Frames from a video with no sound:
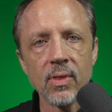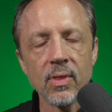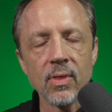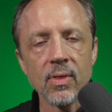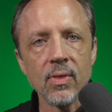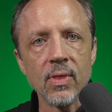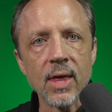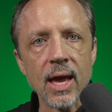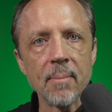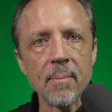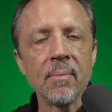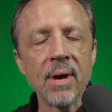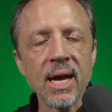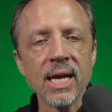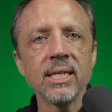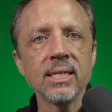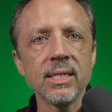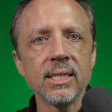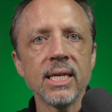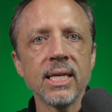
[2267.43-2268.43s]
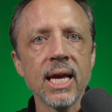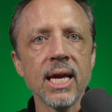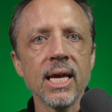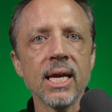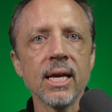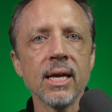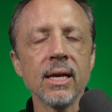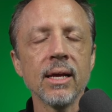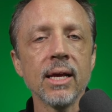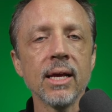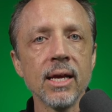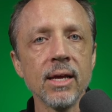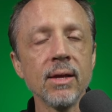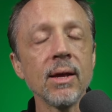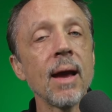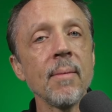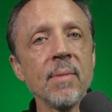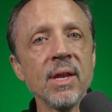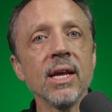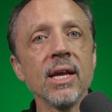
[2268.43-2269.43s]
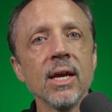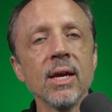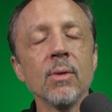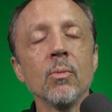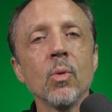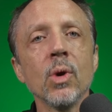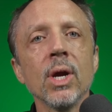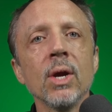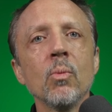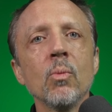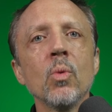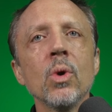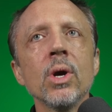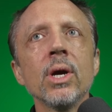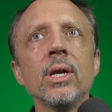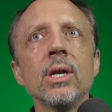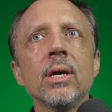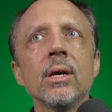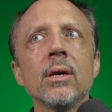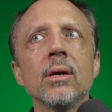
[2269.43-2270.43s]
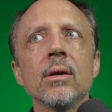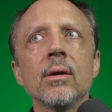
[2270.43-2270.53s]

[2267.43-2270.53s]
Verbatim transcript: that might take. I mean, it it would